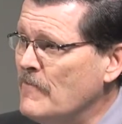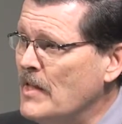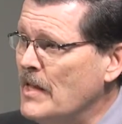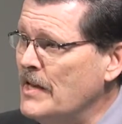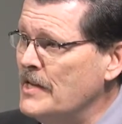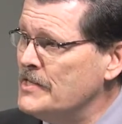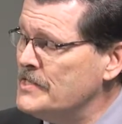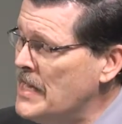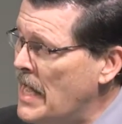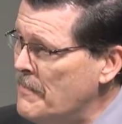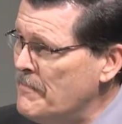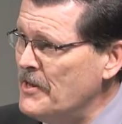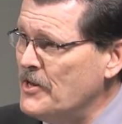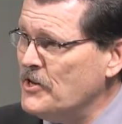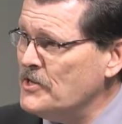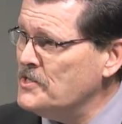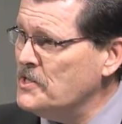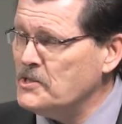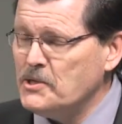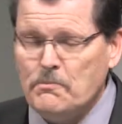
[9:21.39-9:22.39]
It is not
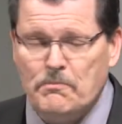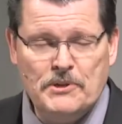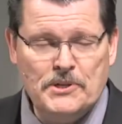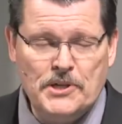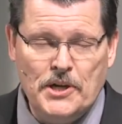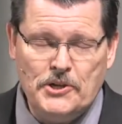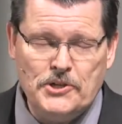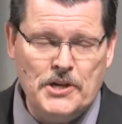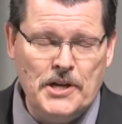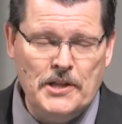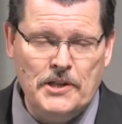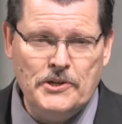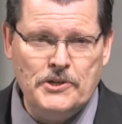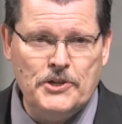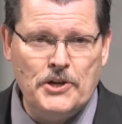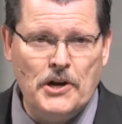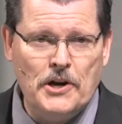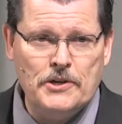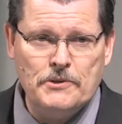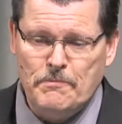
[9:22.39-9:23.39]
because it's a position in the
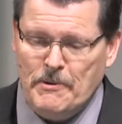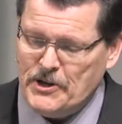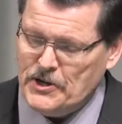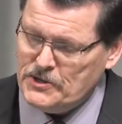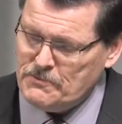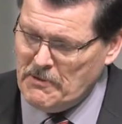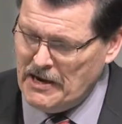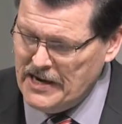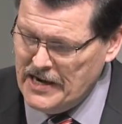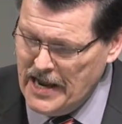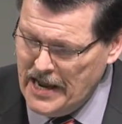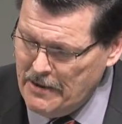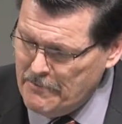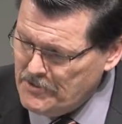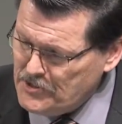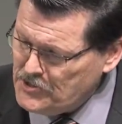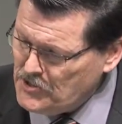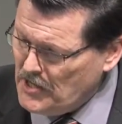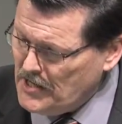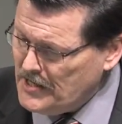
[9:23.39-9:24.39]
church, because my
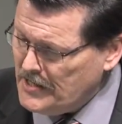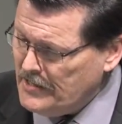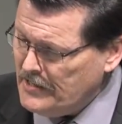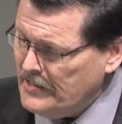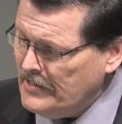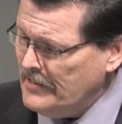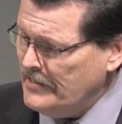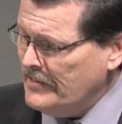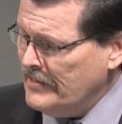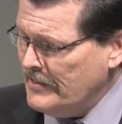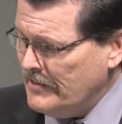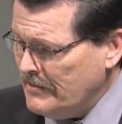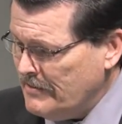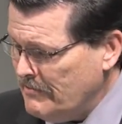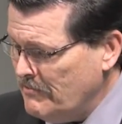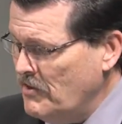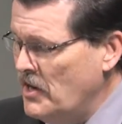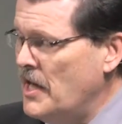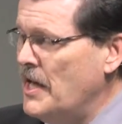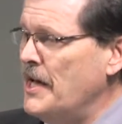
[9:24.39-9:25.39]
name is on a
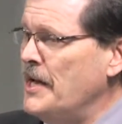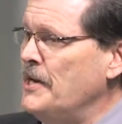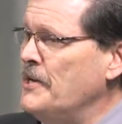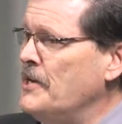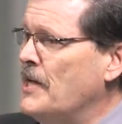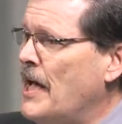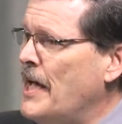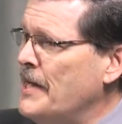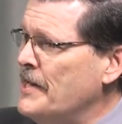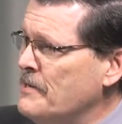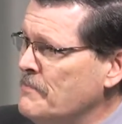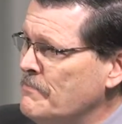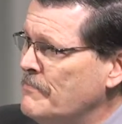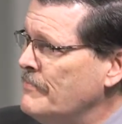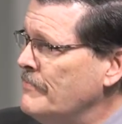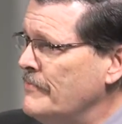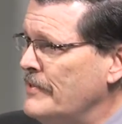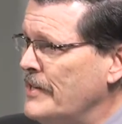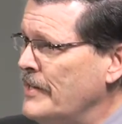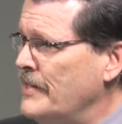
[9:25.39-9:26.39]
line
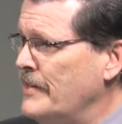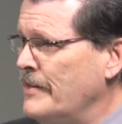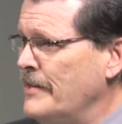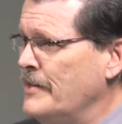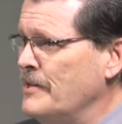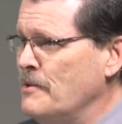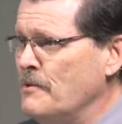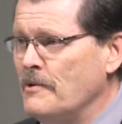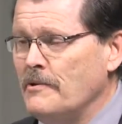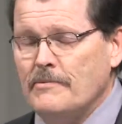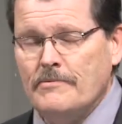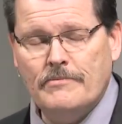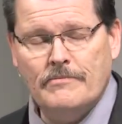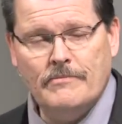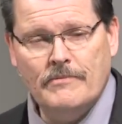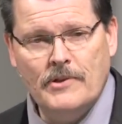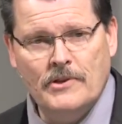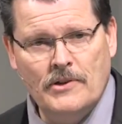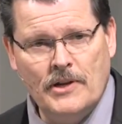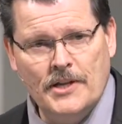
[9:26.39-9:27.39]
item in the,
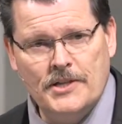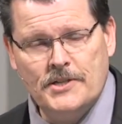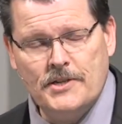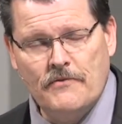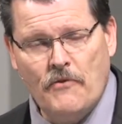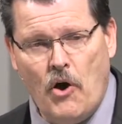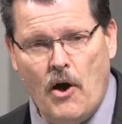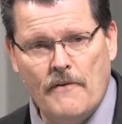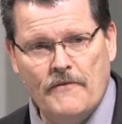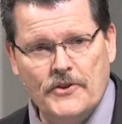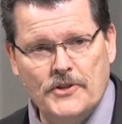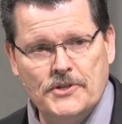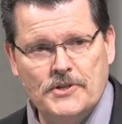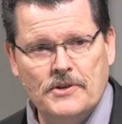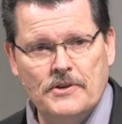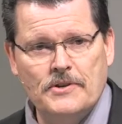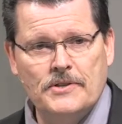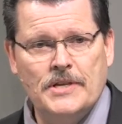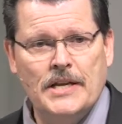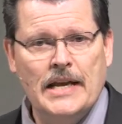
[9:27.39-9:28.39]
the list of
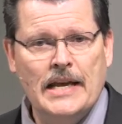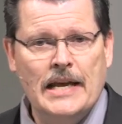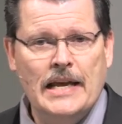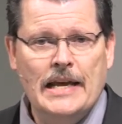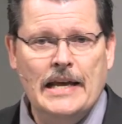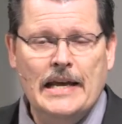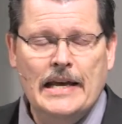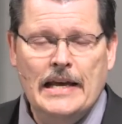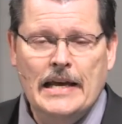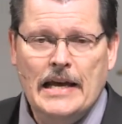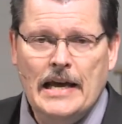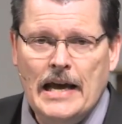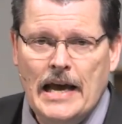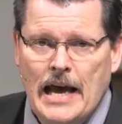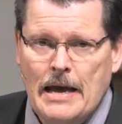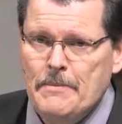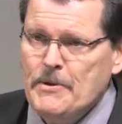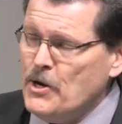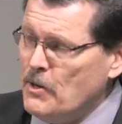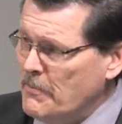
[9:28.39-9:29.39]
officers,
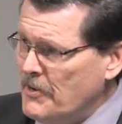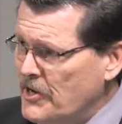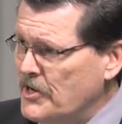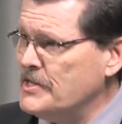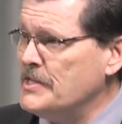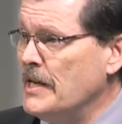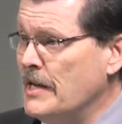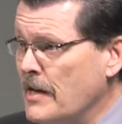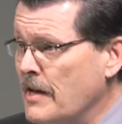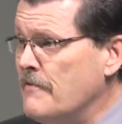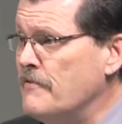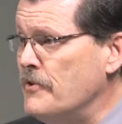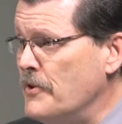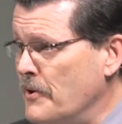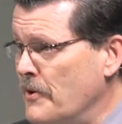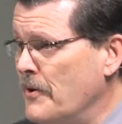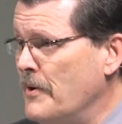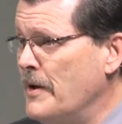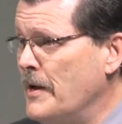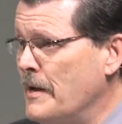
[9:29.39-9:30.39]
I'm here because I love you.